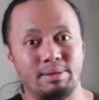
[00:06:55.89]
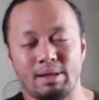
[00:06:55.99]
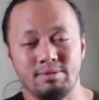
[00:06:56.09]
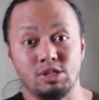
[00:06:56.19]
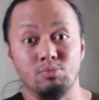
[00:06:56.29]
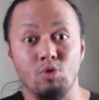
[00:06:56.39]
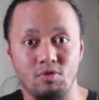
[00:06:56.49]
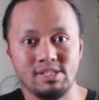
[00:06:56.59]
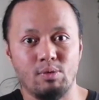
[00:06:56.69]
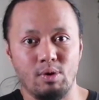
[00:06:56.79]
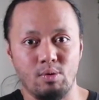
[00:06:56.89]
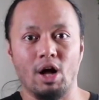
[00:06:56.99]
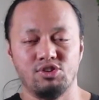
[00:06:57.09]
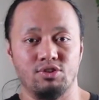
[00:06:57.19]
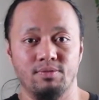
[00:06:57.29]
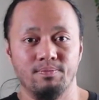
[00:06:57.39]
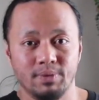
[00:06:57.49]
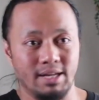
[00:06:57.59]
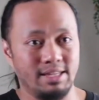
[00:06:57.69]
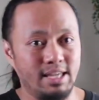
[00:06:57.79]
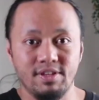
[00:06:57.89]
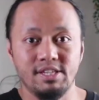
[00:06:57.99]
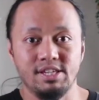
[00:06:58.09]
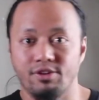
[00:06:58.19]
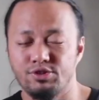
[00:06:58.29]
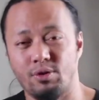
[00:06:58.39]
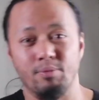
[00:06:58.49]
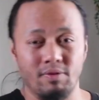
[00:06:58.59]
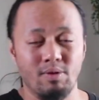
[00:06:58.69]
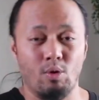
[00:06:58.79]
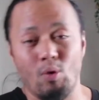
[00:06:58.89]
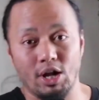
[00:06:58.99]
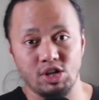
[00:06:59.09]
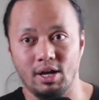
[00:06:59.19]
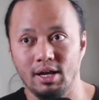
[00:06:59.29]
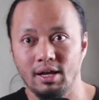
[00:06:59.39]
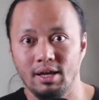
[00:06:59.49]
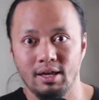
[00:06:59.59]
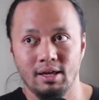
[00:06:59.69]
Sometimes it's movies that we watch, or a TV series or a movie. We were watching it,